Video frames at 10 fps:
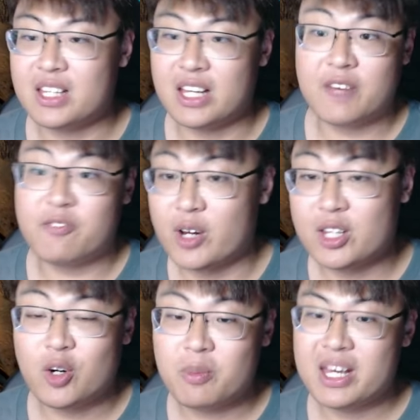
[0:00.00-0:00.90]
yeah, for
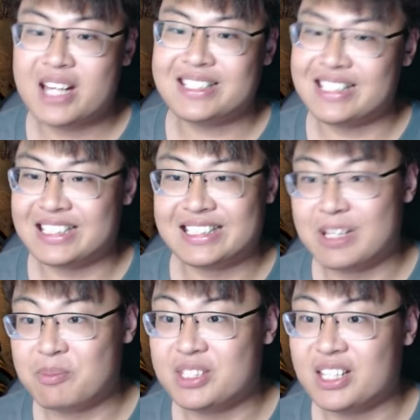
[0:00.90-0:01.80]
any OBS it's the
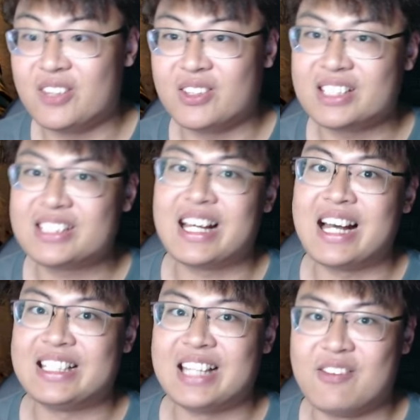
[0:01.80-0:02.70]
same thing. You just
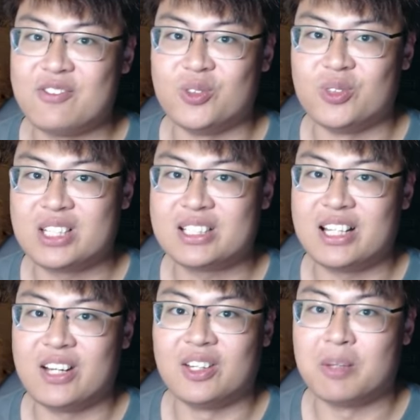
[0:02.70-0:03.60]
guys have to just
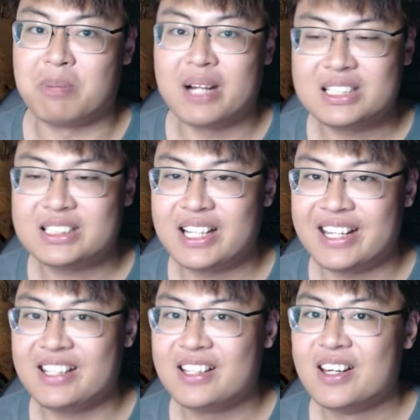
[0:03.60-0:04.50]
click on the plus
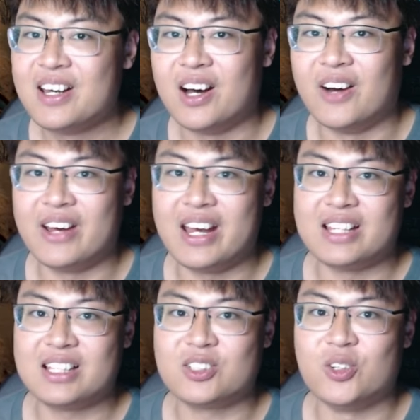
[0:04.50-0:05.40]
sign, all right,
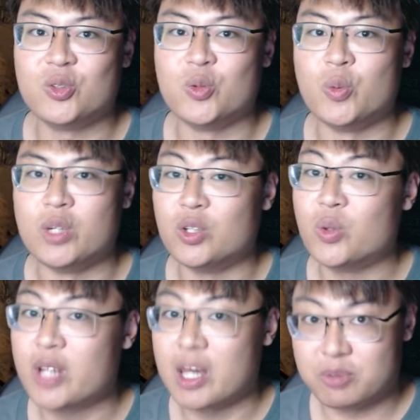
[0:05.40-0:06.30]
and just go to
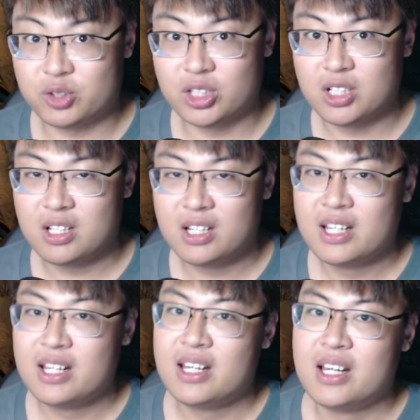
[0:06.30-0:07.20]
window capture.
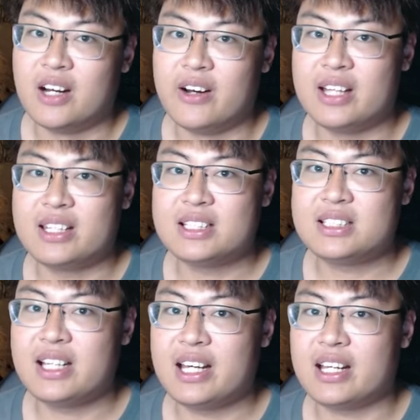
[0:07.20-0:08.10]
Alright, just
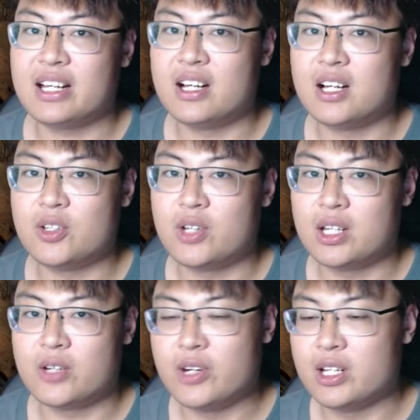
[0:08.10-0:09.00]
select, you
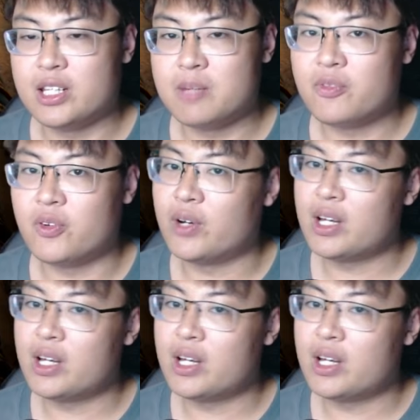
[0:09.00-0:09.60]
can create a name for